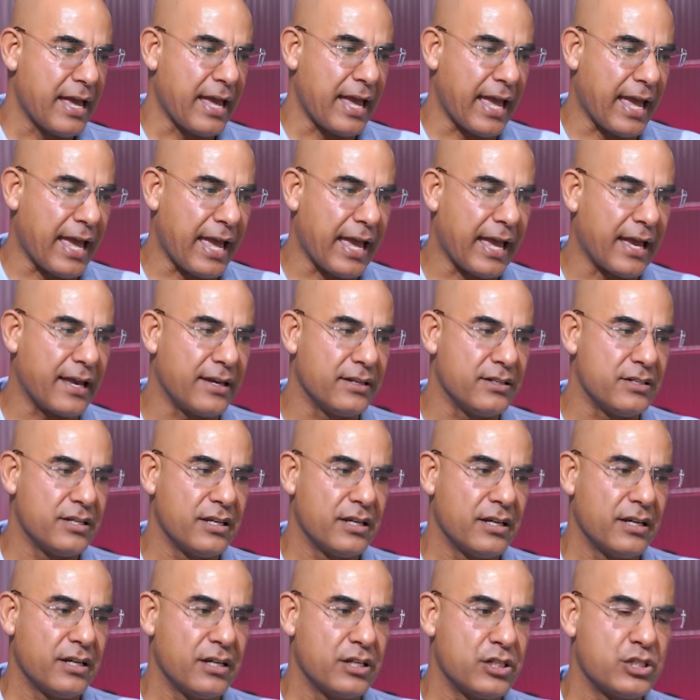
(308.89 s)
and
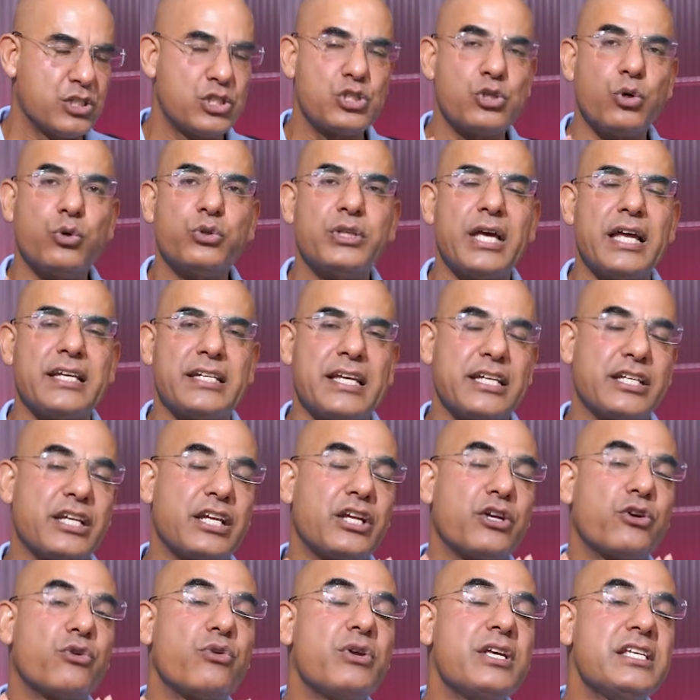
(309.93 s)
so that it
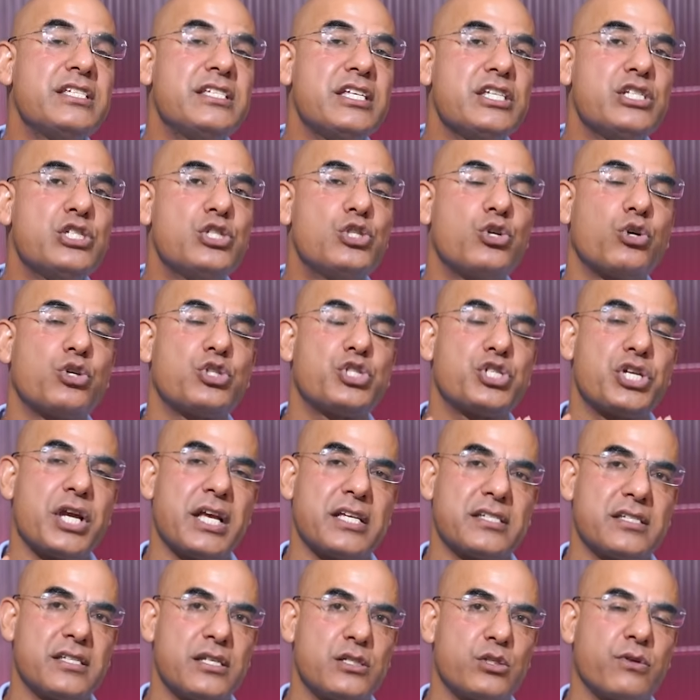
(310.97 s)
increases your
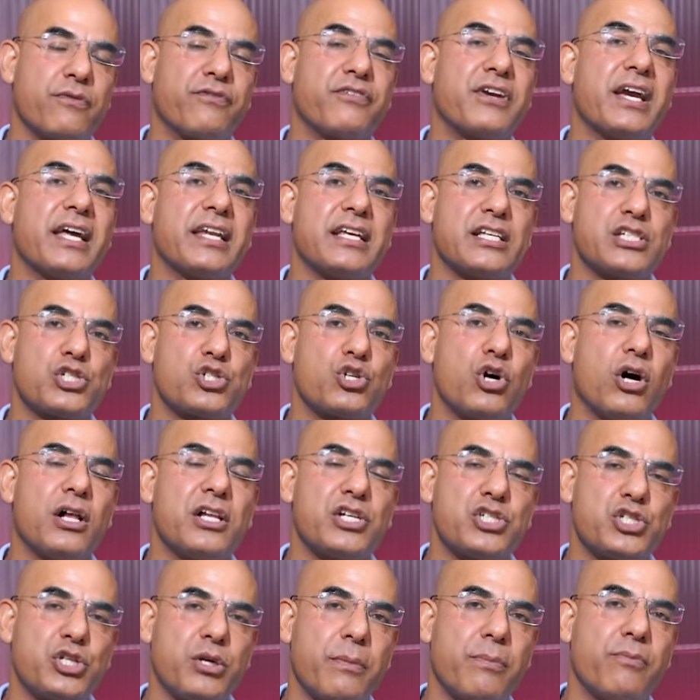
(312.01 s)
chances of getting
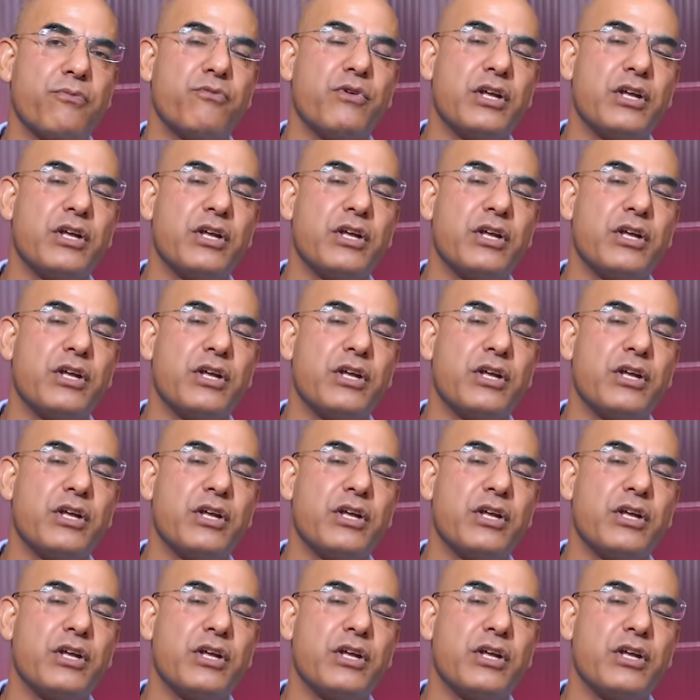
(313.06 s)
scholarship